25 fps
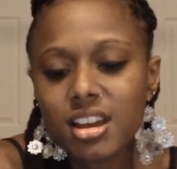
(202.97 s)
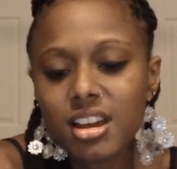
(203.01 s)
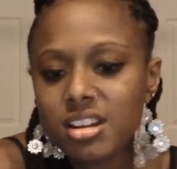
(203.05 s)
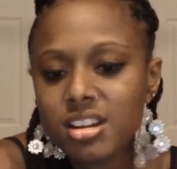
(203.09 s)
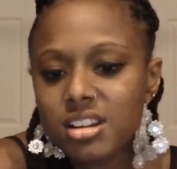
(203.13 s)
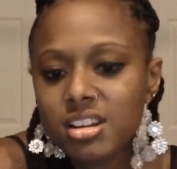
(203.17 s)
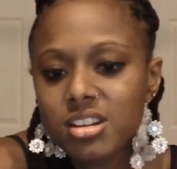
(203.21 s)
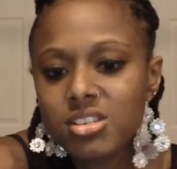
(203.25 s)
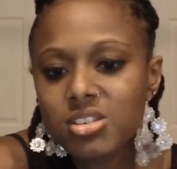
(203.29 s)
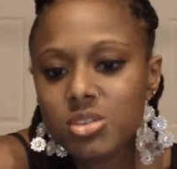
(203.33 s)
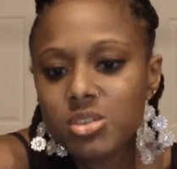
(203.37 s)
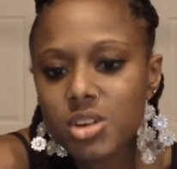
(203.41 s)

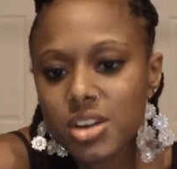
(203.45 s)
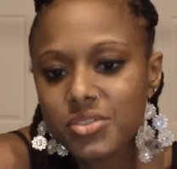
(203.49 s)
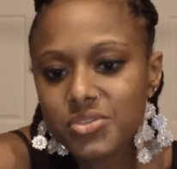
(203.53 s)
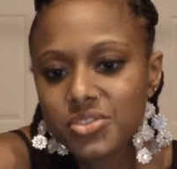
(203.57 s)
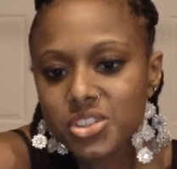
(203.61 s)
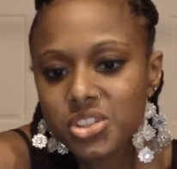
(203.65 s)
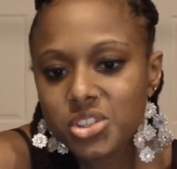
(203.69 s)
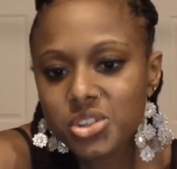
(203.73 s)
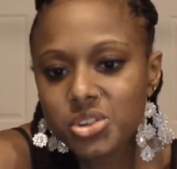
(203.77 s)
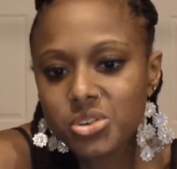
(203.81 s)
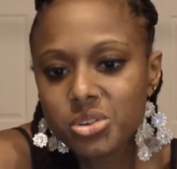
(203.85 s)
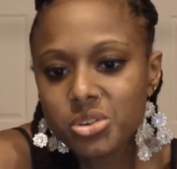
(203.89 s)
know you have
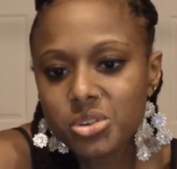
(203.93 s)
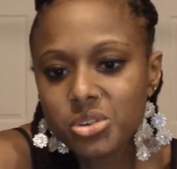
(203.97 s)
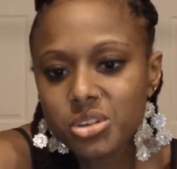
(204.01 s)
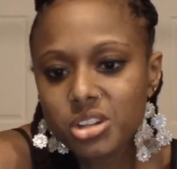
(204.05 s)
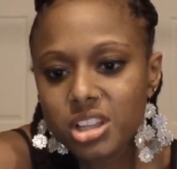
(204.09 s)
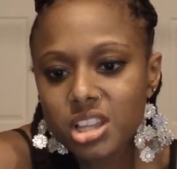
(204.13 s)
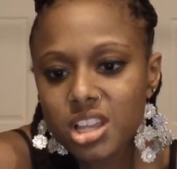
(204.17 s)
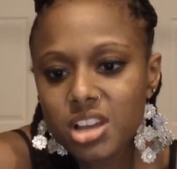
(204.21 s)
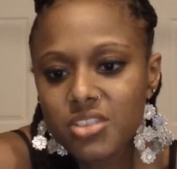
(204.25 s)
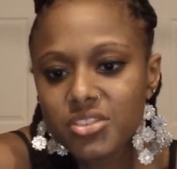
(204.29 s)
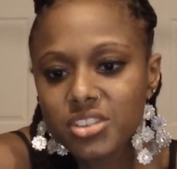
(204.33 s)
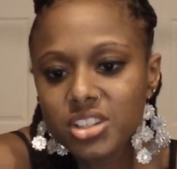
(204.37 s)
to grow to
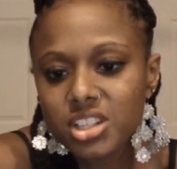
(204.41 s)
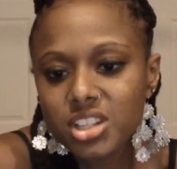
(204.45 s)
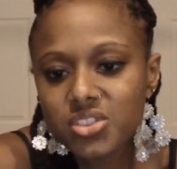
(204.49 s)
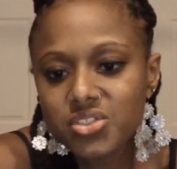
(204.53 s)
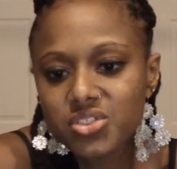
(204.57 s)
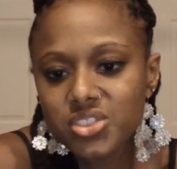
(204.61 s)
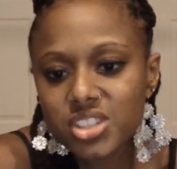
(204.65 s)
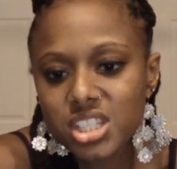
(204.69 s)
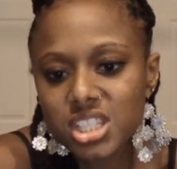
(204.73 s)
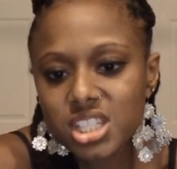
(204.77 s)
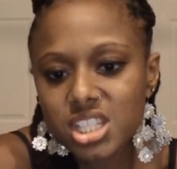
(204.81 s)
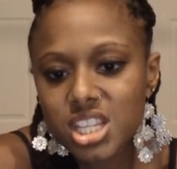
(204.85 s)
love
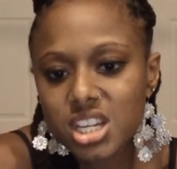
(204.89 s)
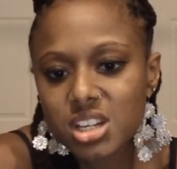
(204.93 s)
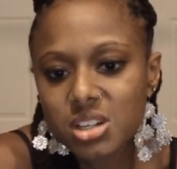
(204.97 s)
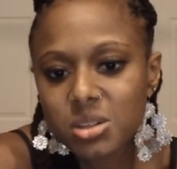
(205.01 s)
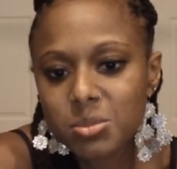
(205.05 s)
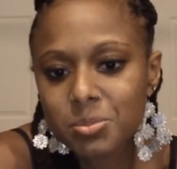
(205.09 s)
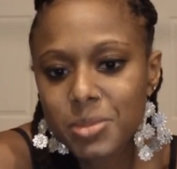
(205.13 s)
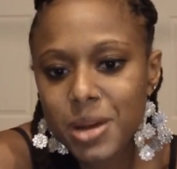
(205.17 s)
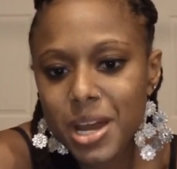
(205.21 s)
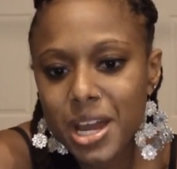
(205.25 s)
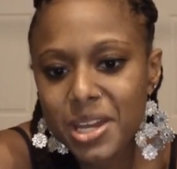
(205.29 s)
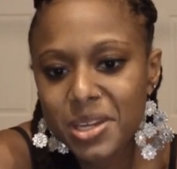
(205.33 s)
enough to say
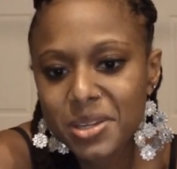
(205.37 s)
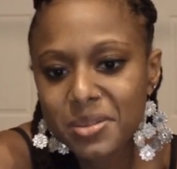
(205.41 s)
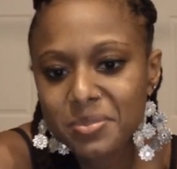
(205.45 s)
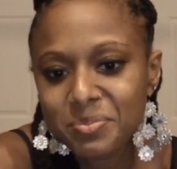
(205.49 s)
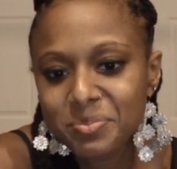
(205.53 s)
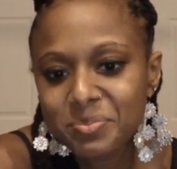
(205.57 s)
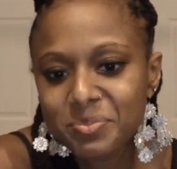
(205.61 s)
goodbye.